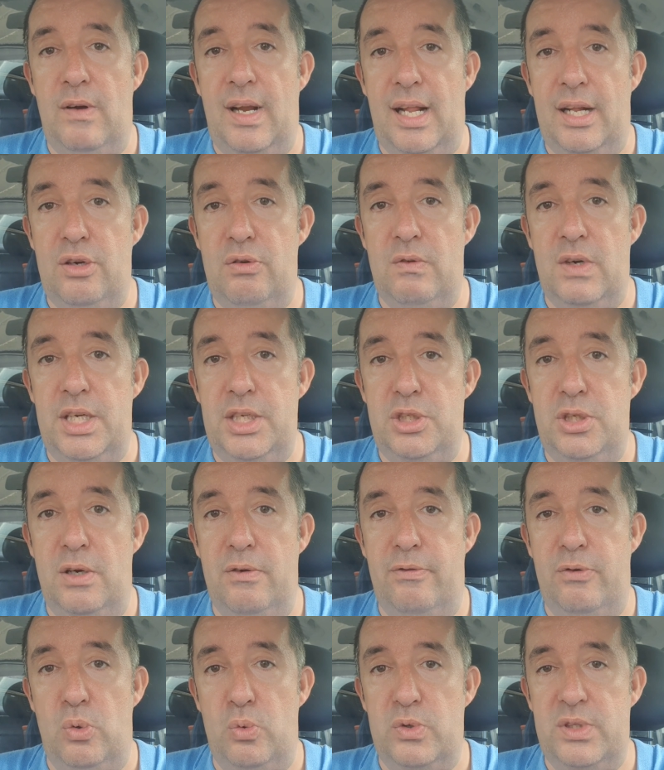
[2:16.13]
around the
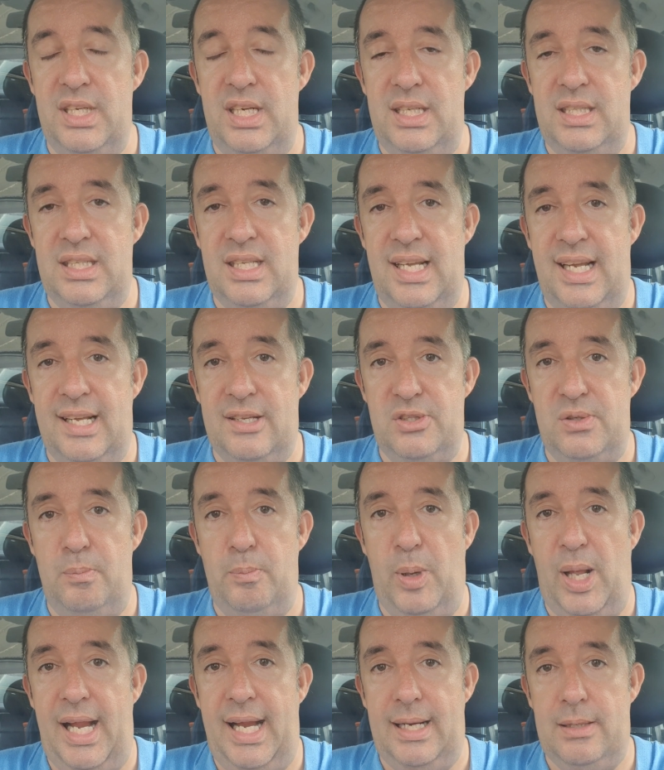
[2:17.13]
region of
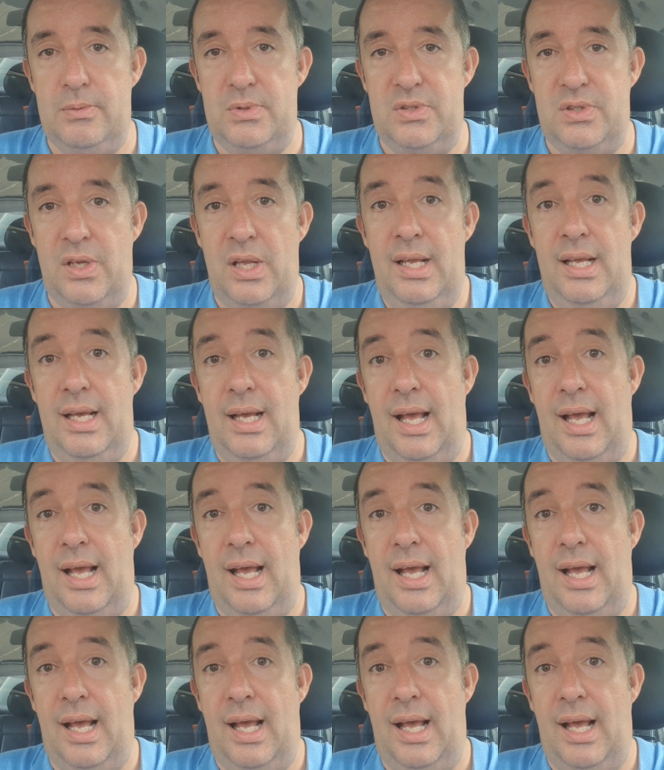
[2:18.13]
£14,000,